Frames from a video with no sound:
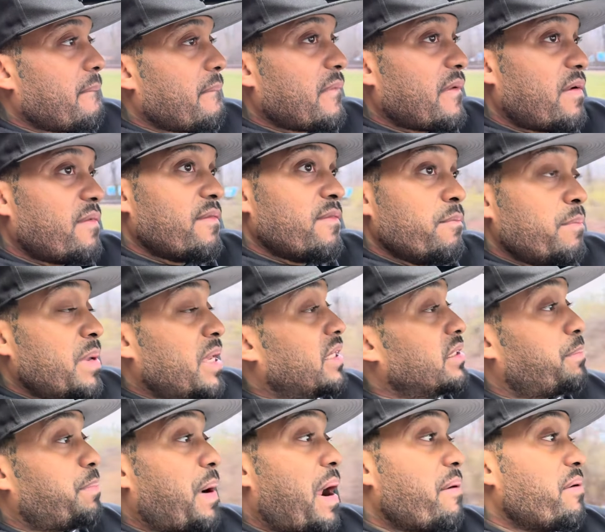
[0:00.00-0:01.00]
I mean,
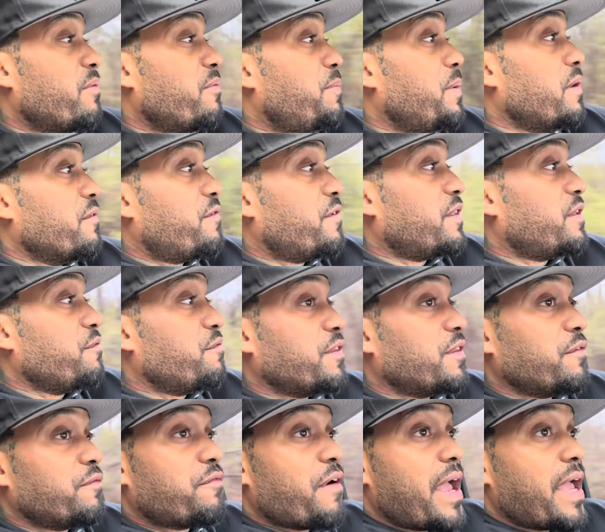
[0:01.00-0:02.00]
it probably would be a
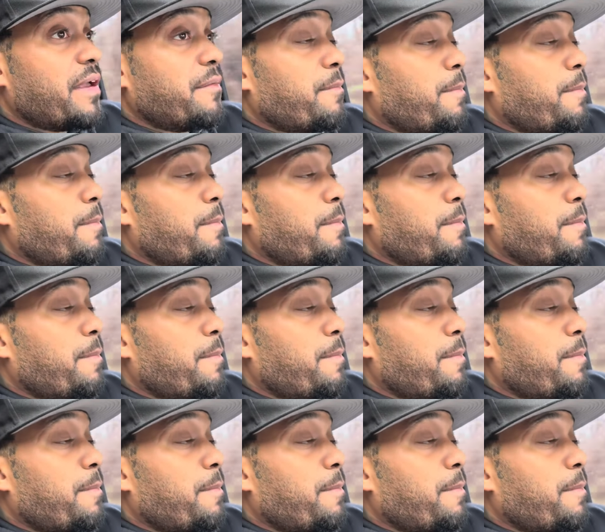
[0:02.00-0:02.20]
50-50 fight.